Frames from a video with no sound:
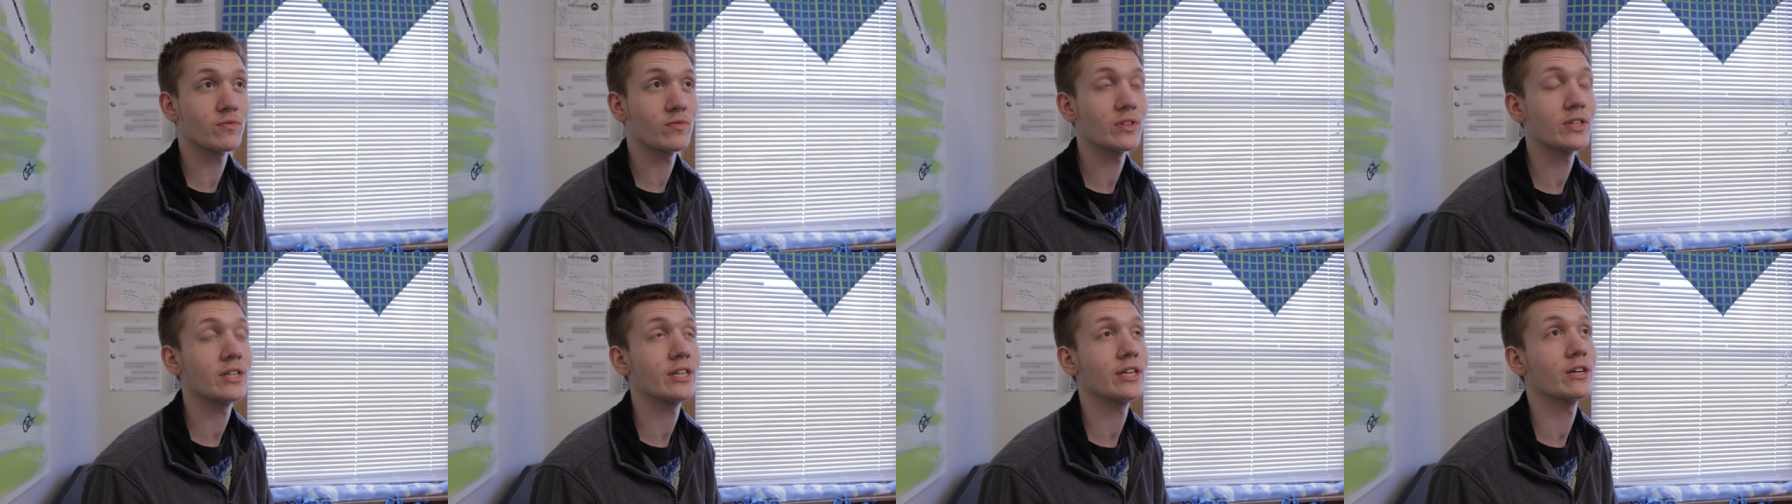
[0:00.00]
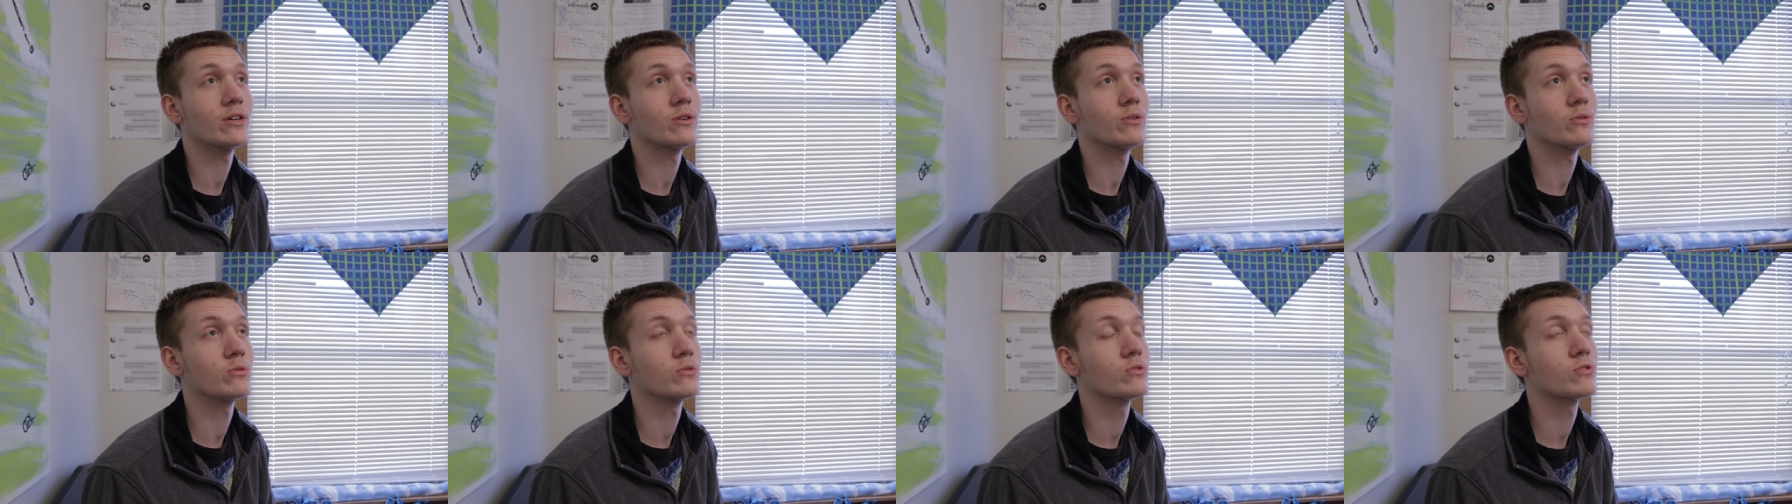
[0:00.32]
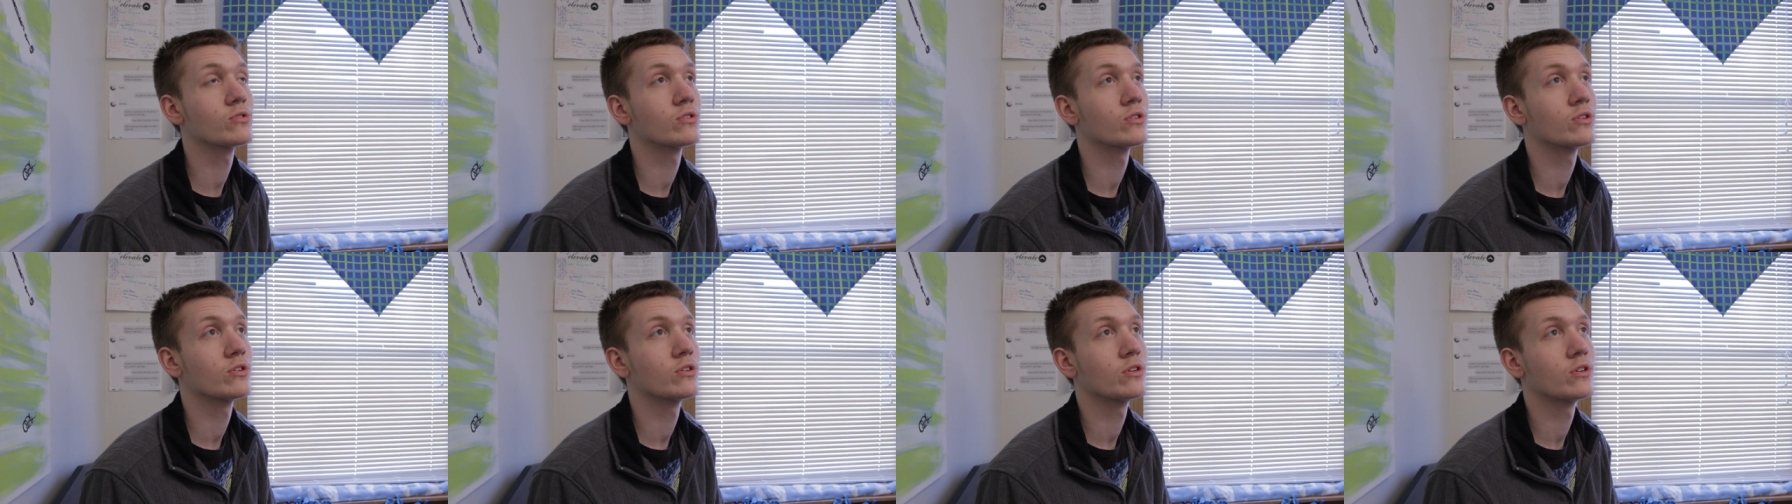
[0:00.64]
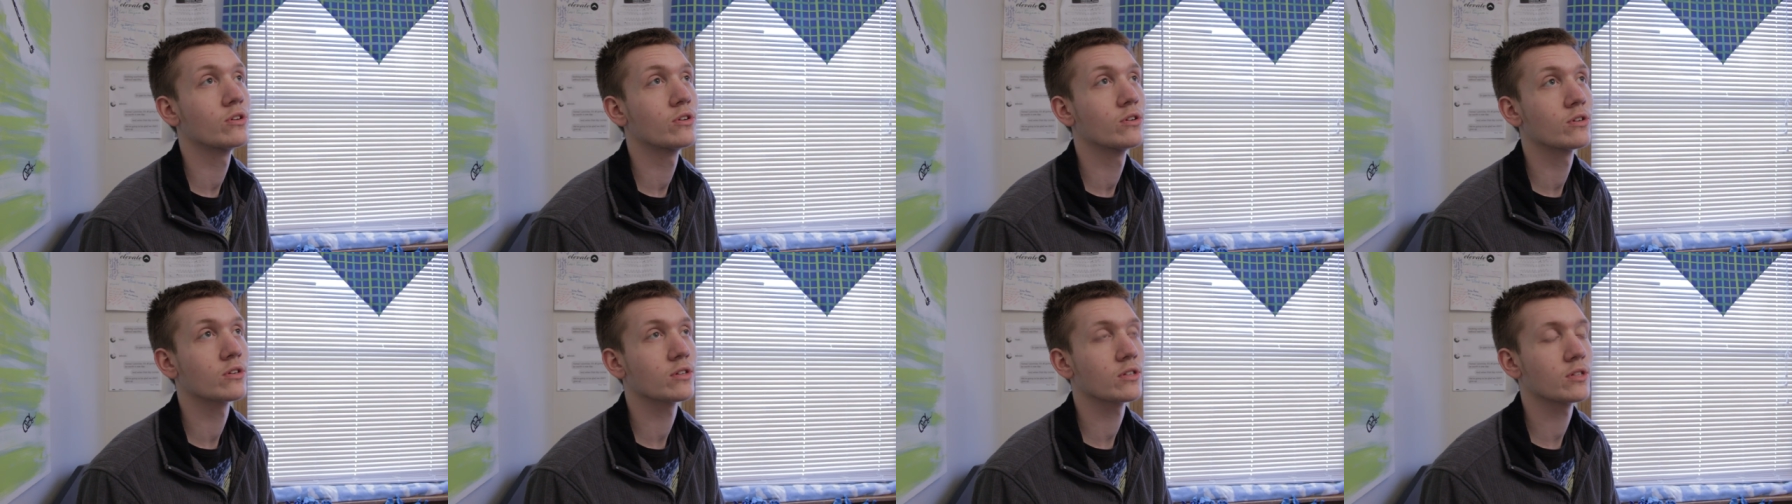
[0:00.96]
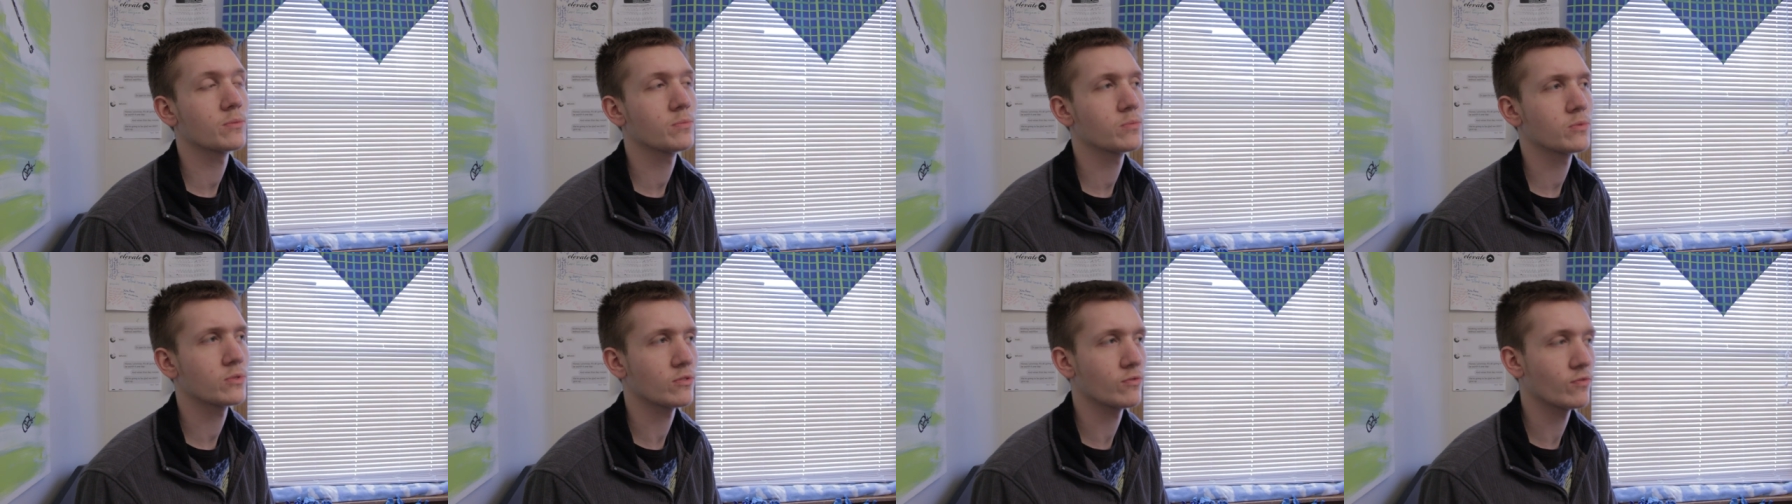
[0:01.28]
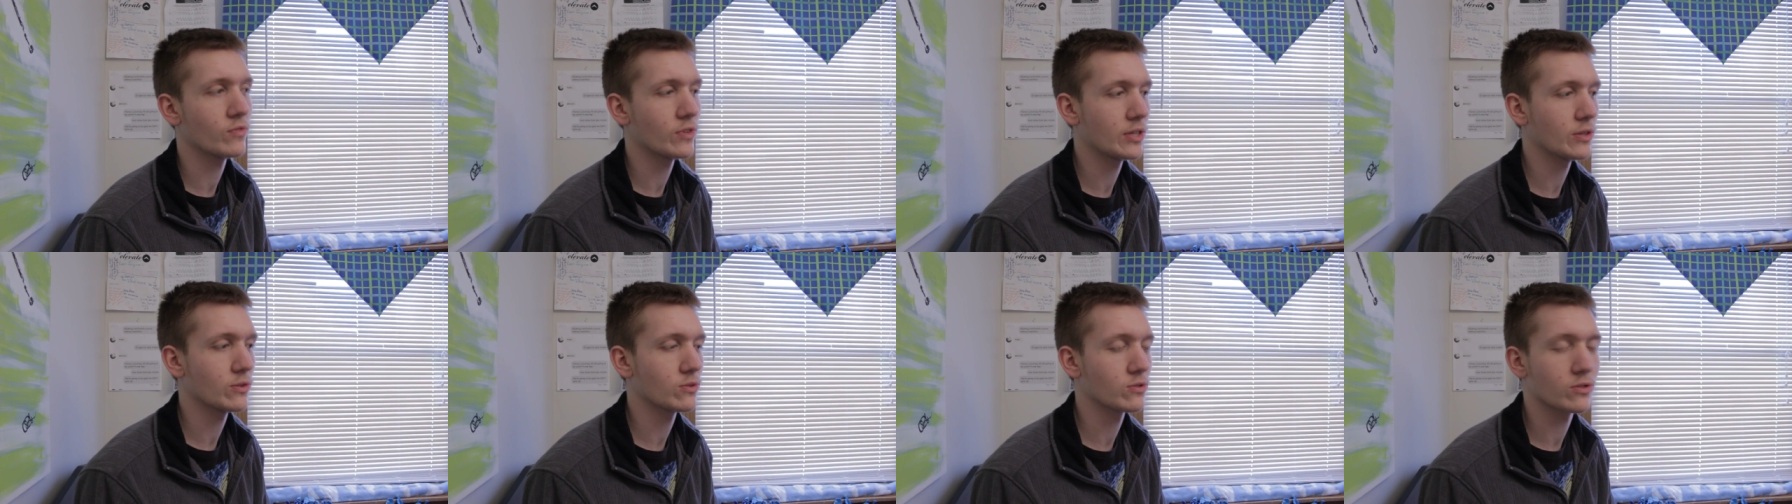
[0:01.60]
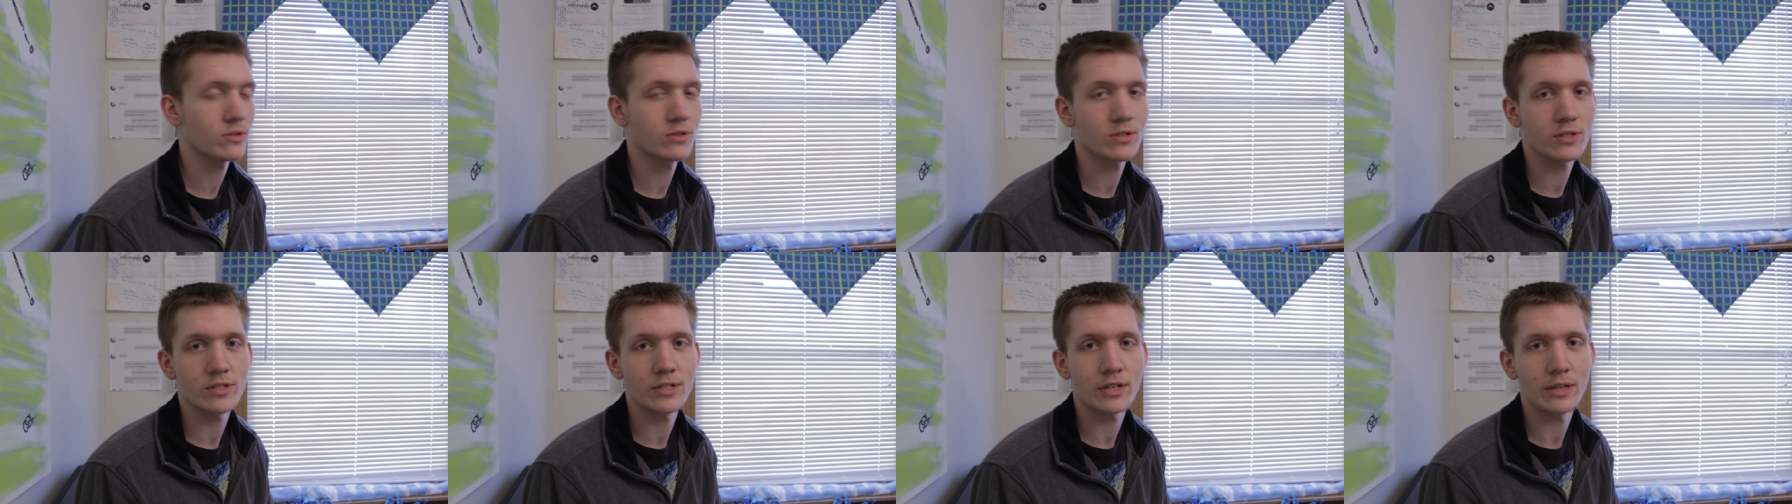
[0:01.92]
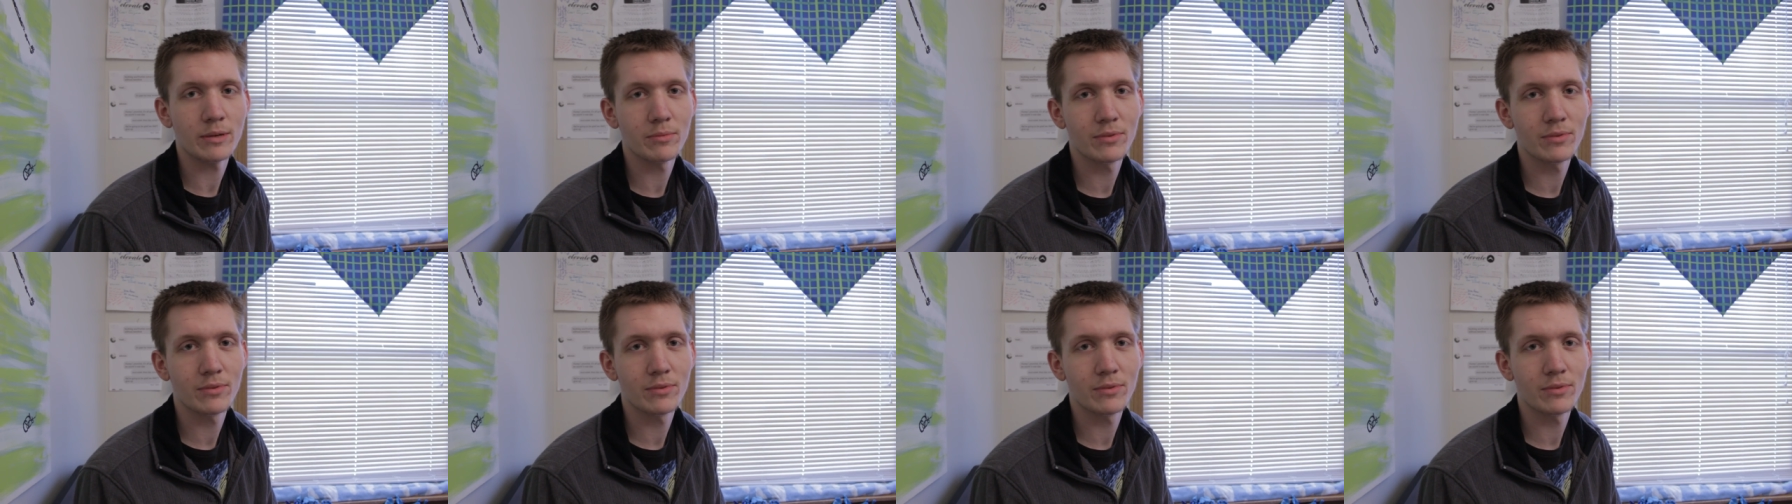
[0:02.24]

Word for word: videos. Clips and videos are the same